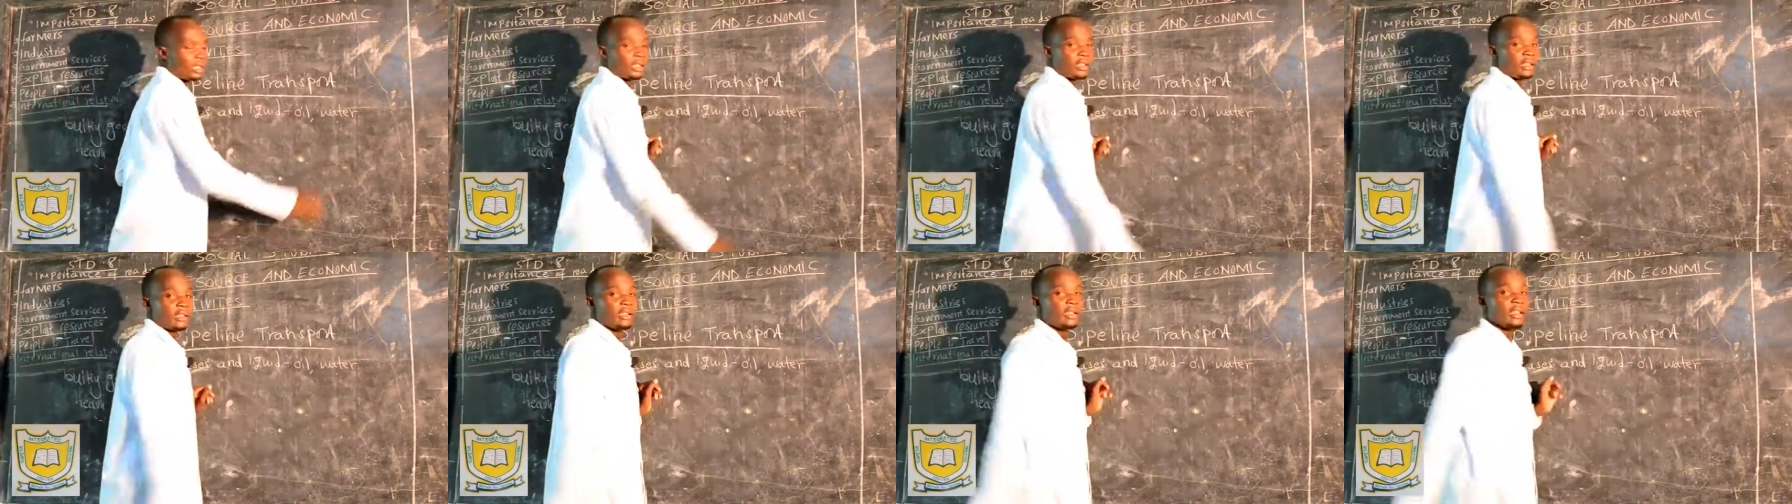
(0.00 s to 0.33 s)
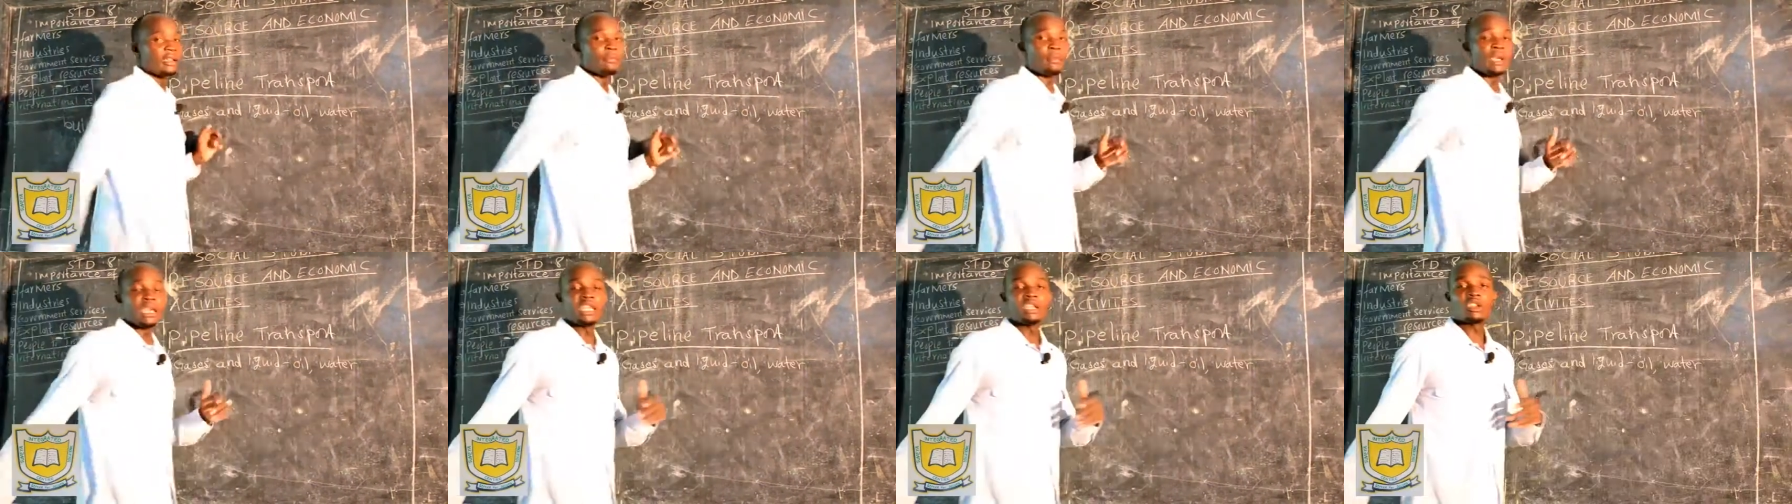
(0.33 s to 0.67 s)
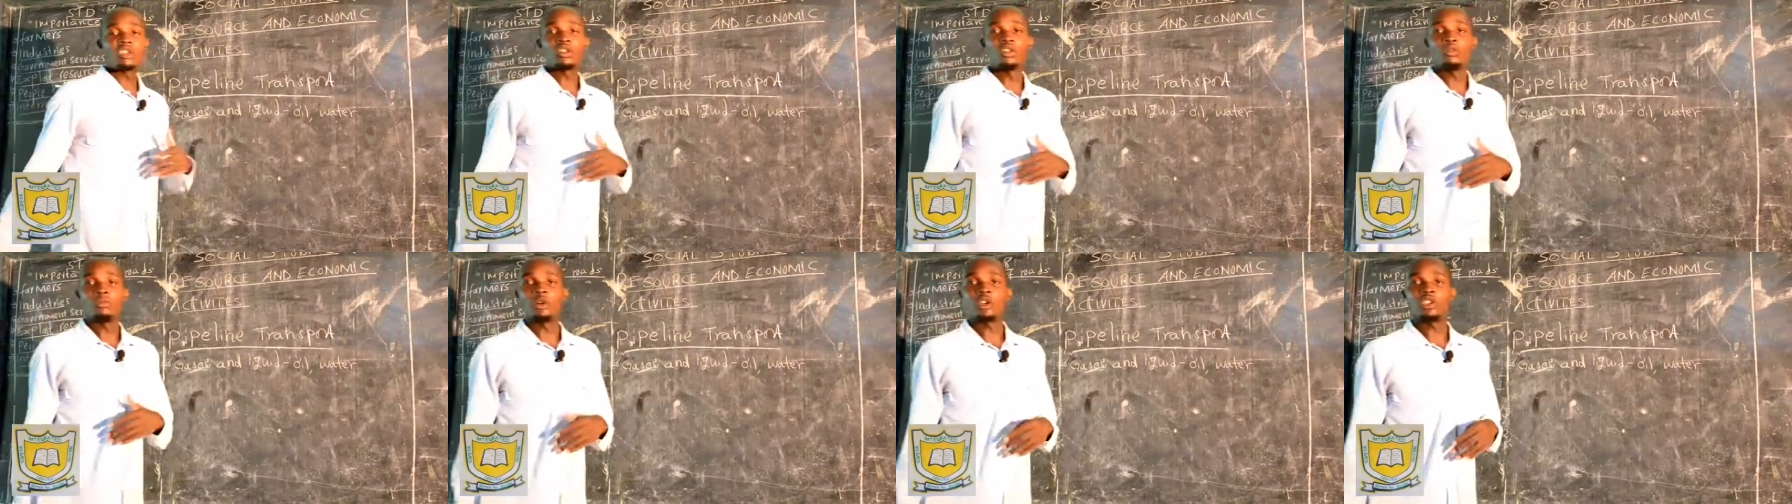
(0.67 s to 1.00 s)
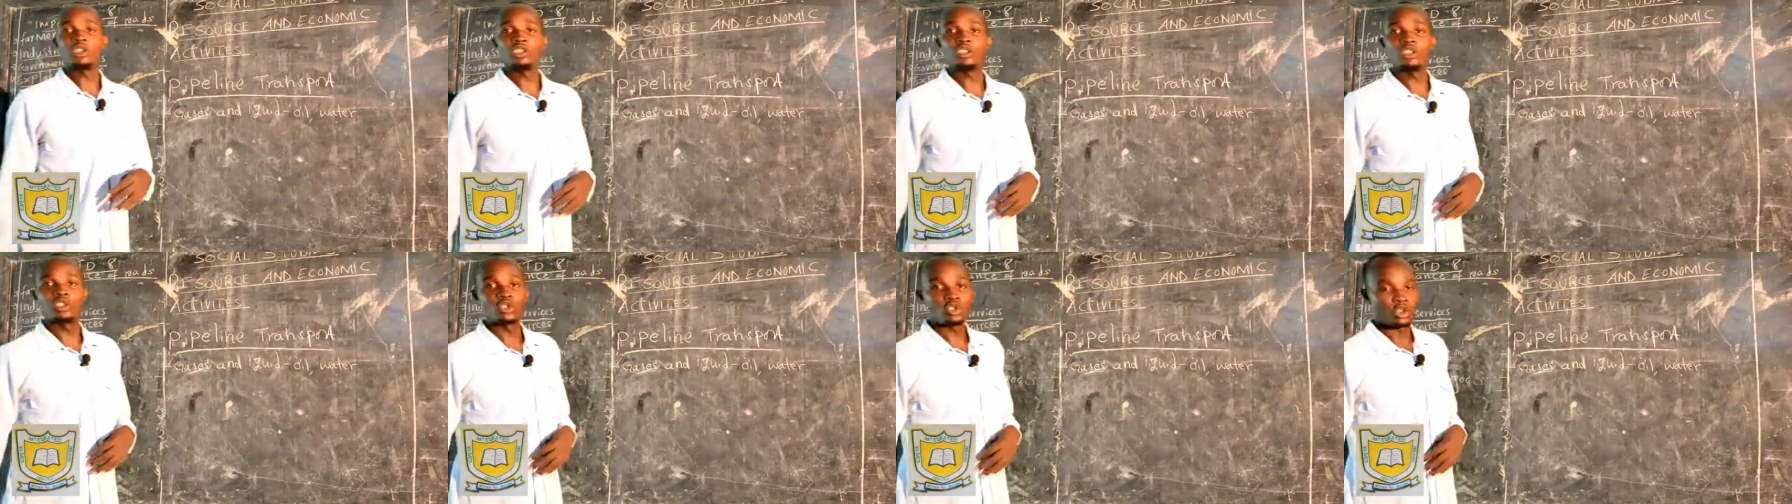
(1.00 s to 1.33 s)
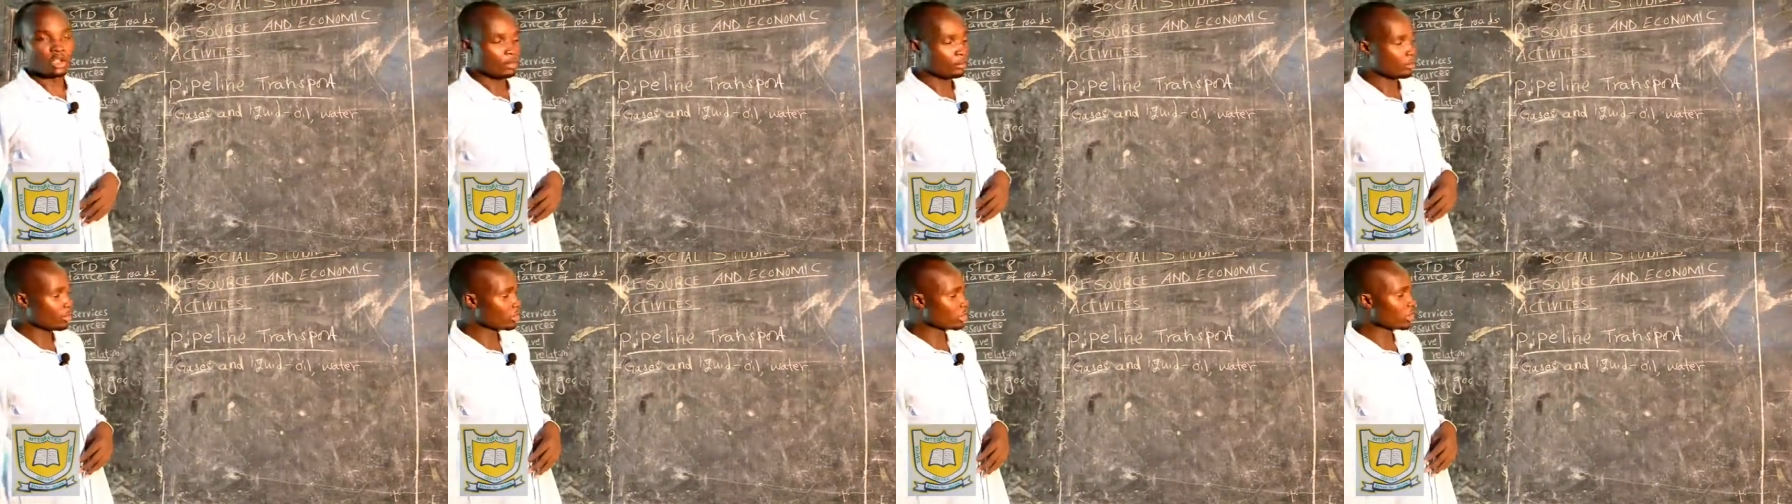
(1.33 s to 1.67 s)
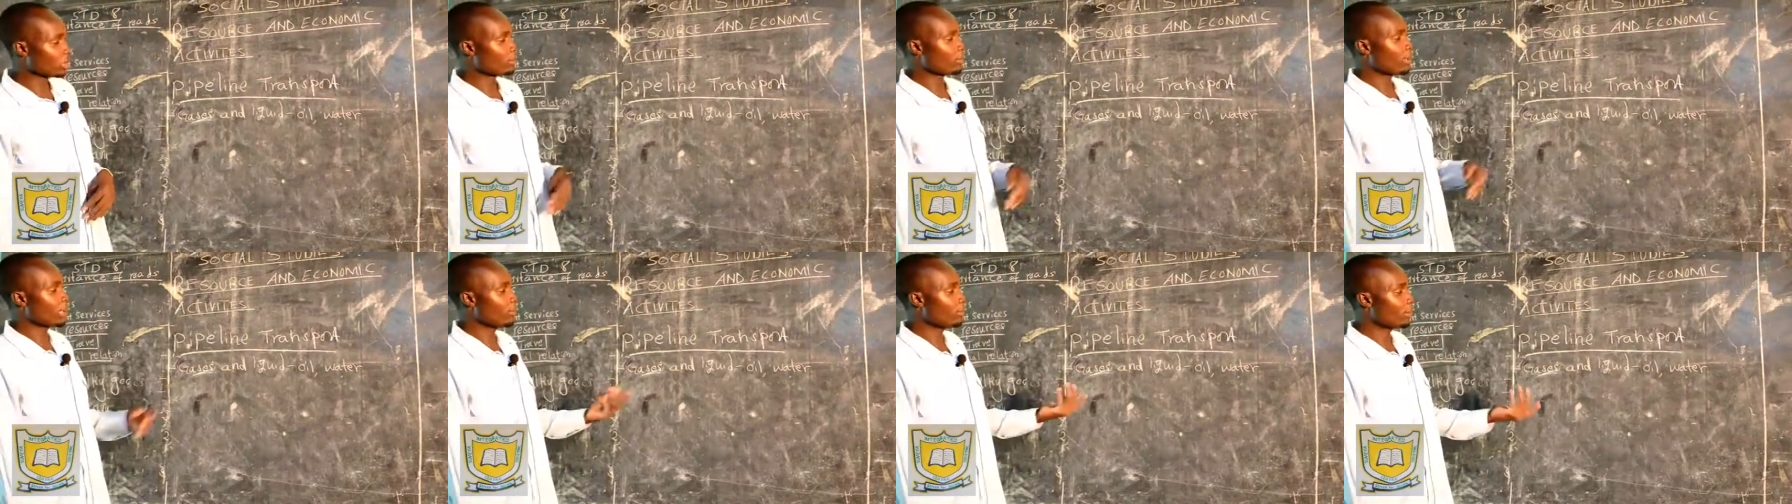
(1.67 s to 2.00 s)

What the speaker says: The main commodity transported by